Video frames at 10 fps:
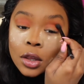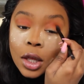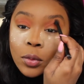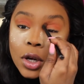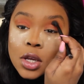
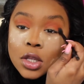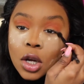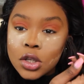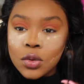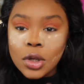Like when I
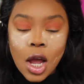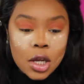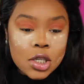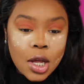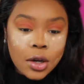start doing
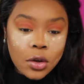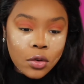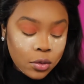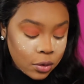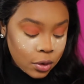
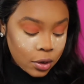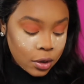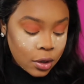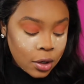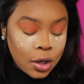eyeshadow,
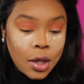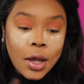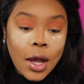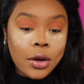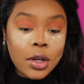
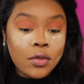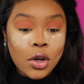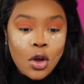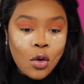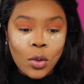I don't
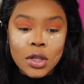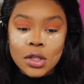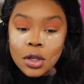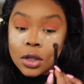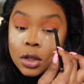even know what
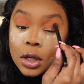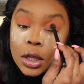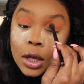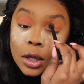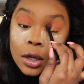it's gonna look
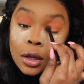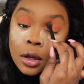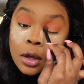like.